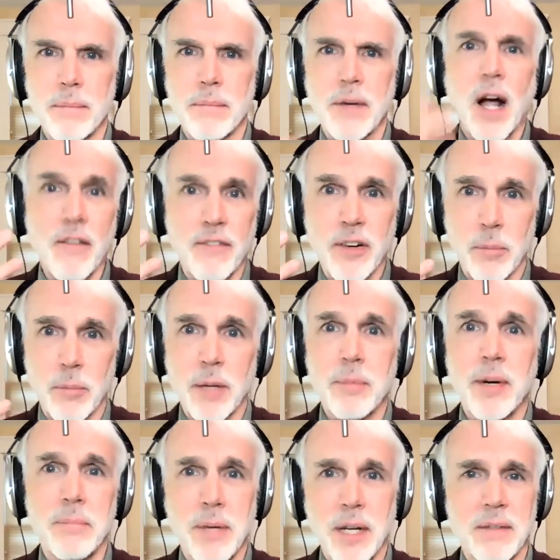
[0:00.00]
comfortably,
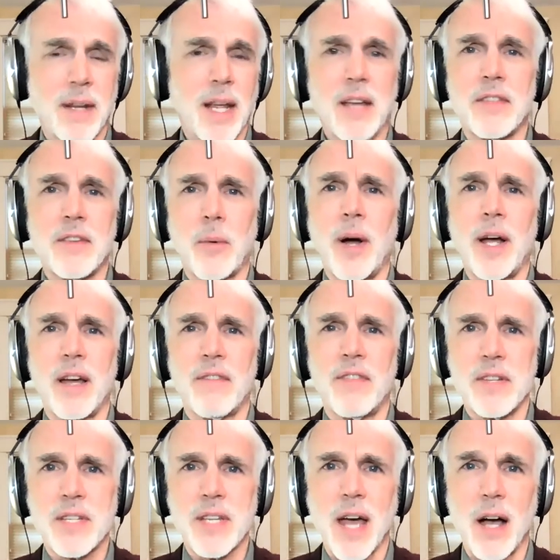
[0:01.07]
but in the way of
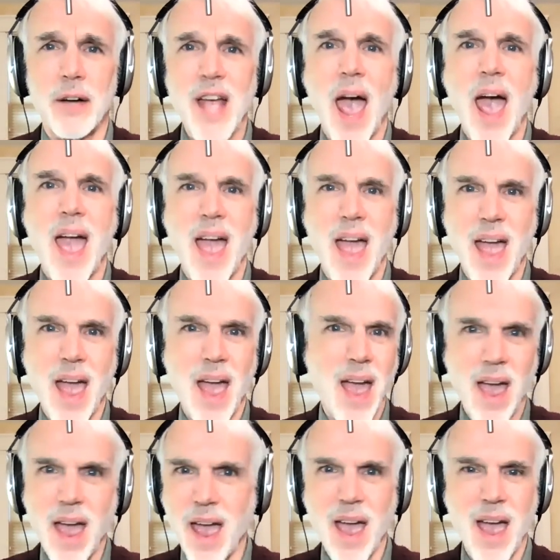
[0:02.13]
the sound.
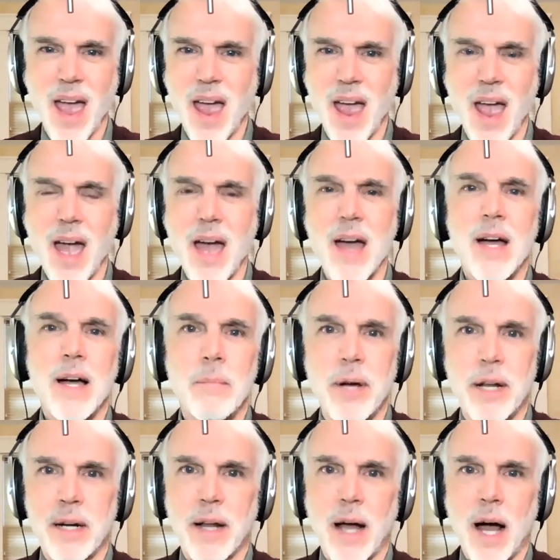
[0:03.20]
E.
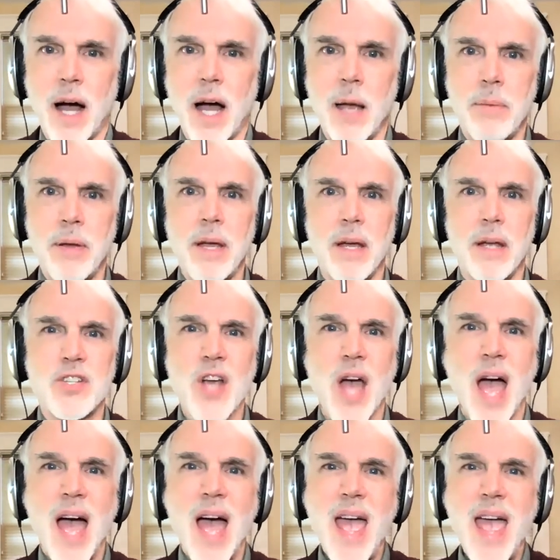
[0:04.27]
But at a high pitch,
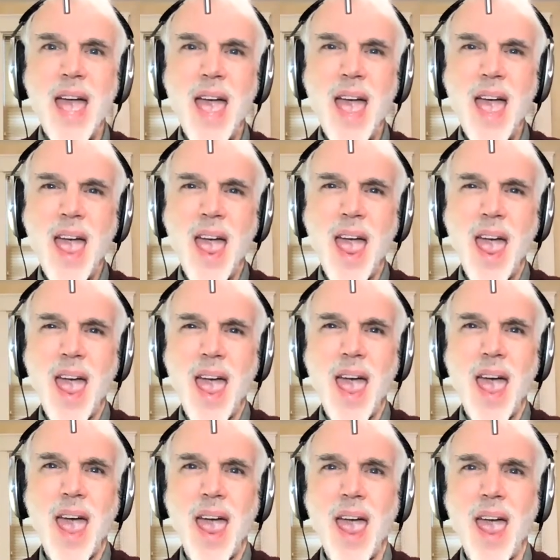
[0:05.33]
E,
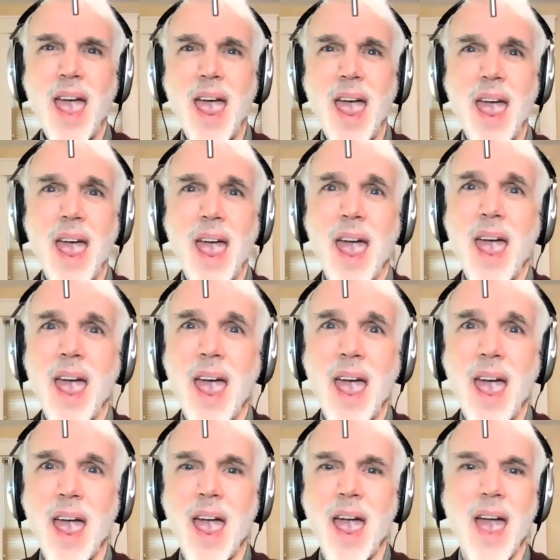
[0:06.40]

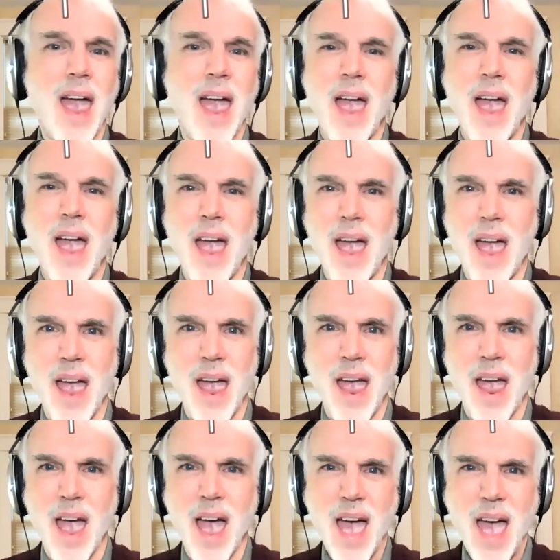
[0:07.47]
E.